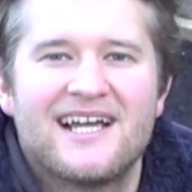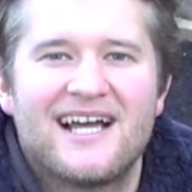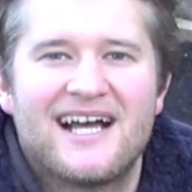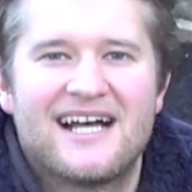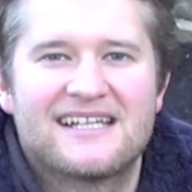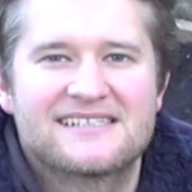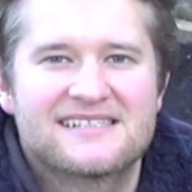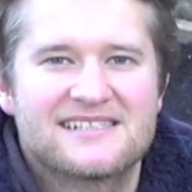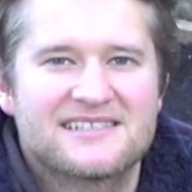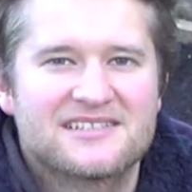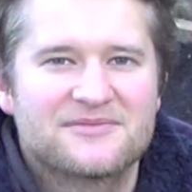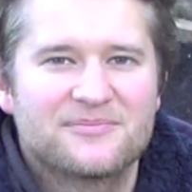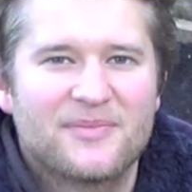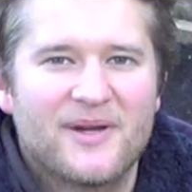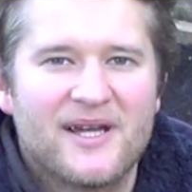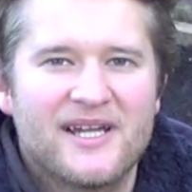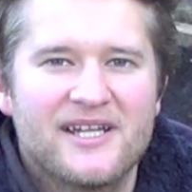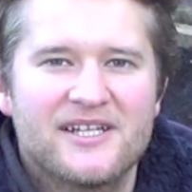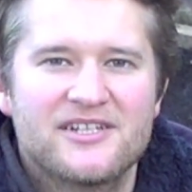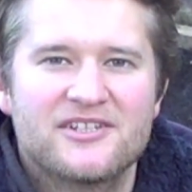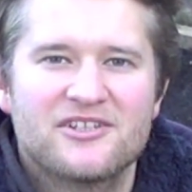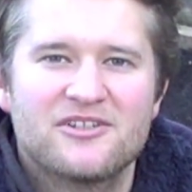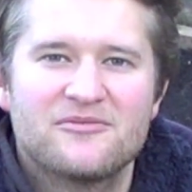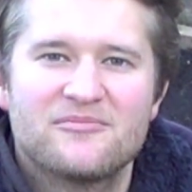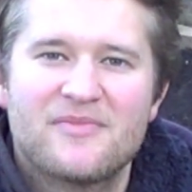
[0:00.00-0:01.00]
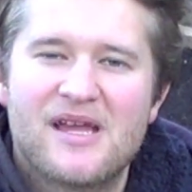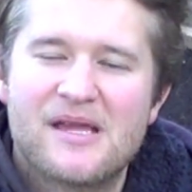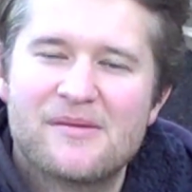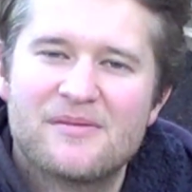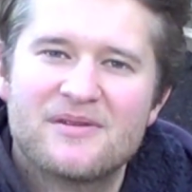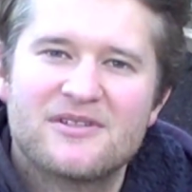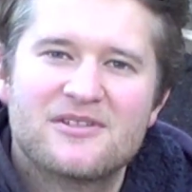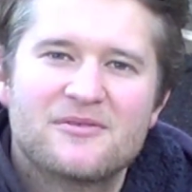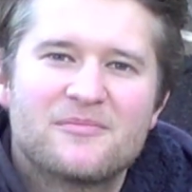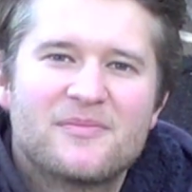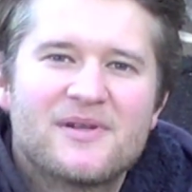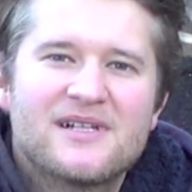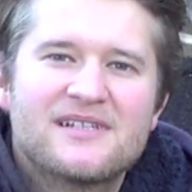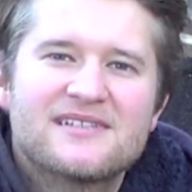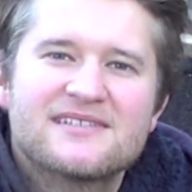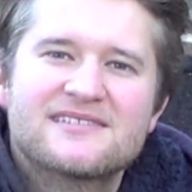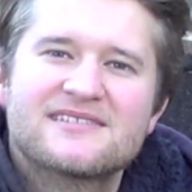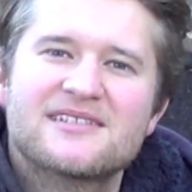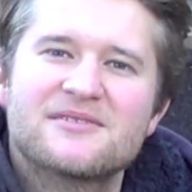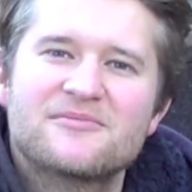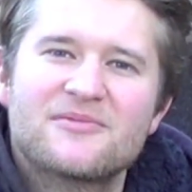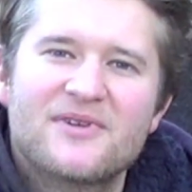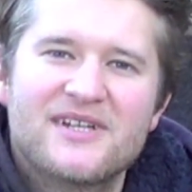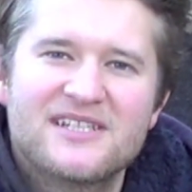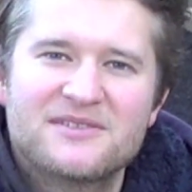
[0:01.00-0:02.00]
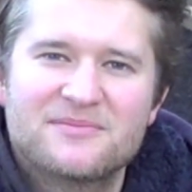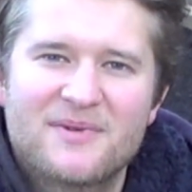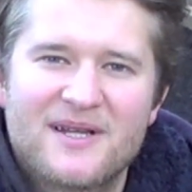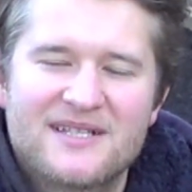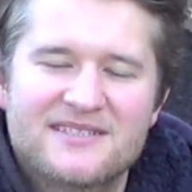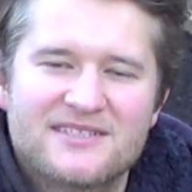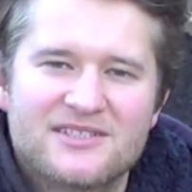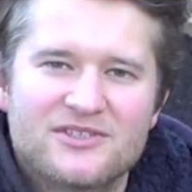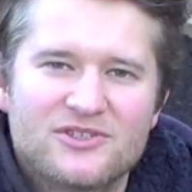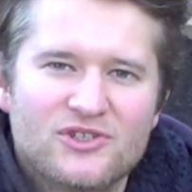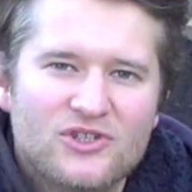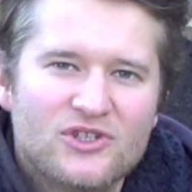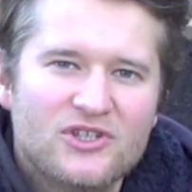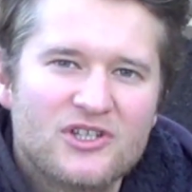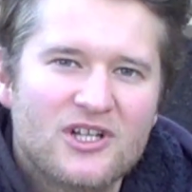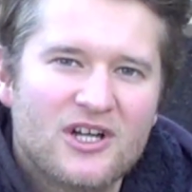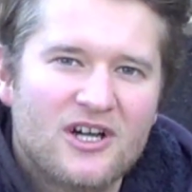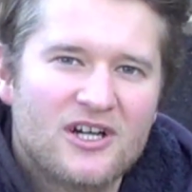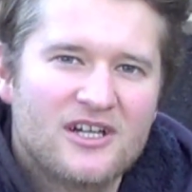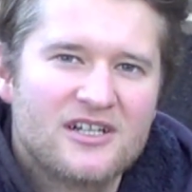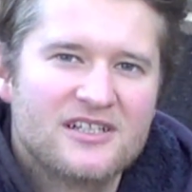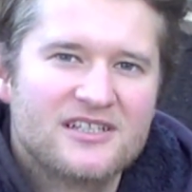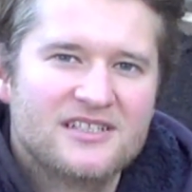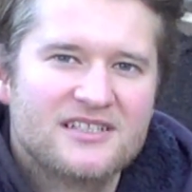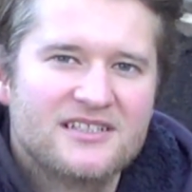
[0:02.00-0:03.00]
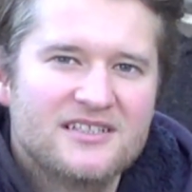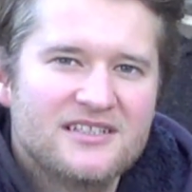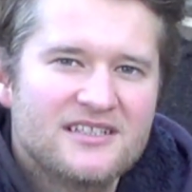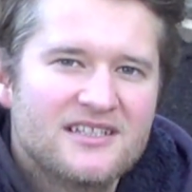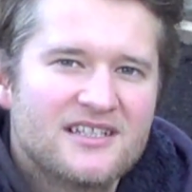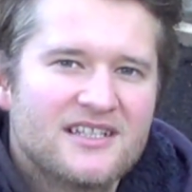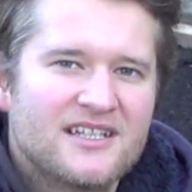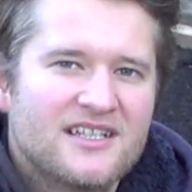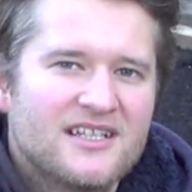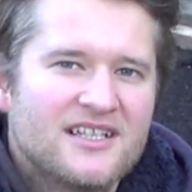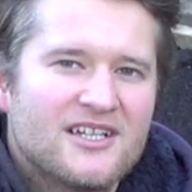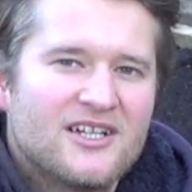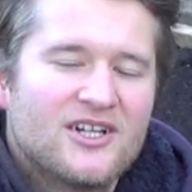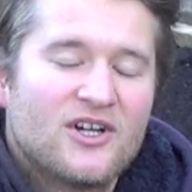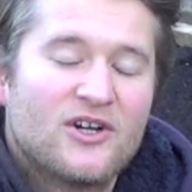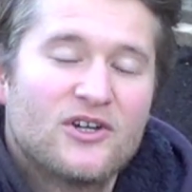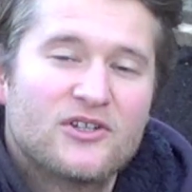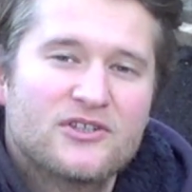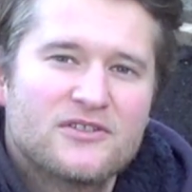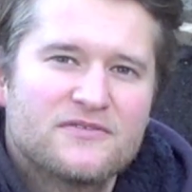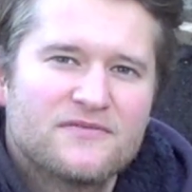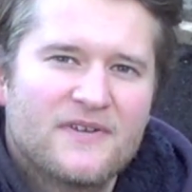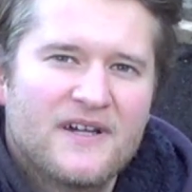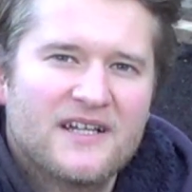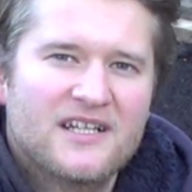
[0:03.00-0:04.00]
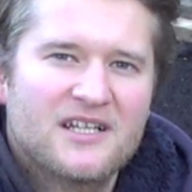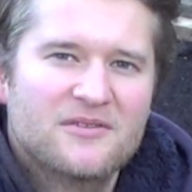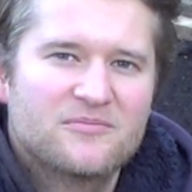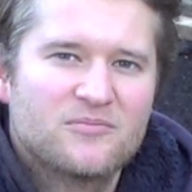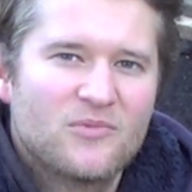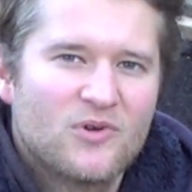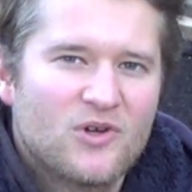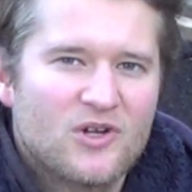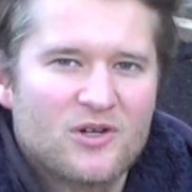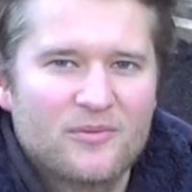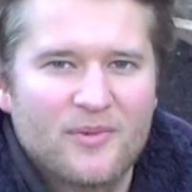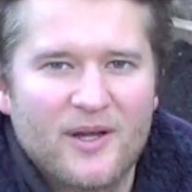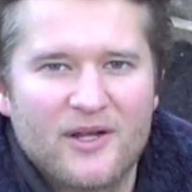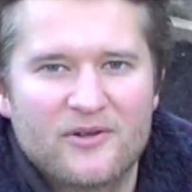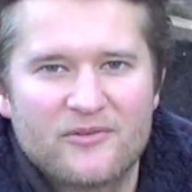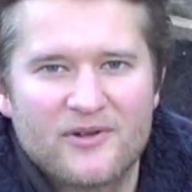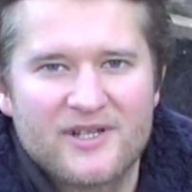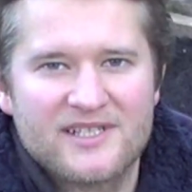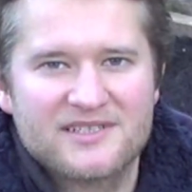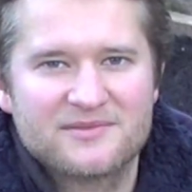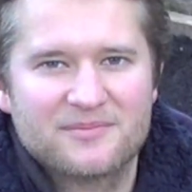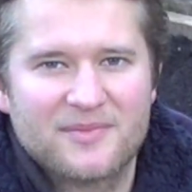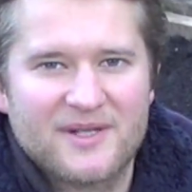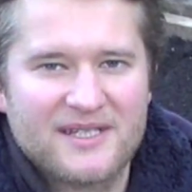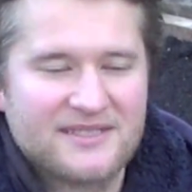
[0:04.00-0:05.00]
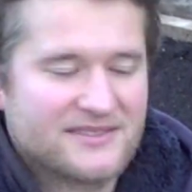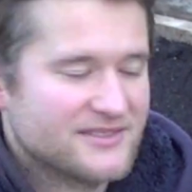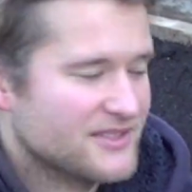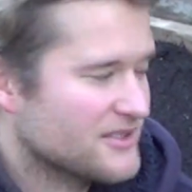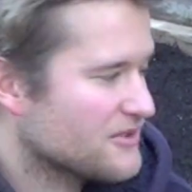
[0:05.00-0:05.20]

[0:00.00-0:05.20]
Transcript: has inspired you maybe to build some raised beds in your garden, or to find out more about raised beds.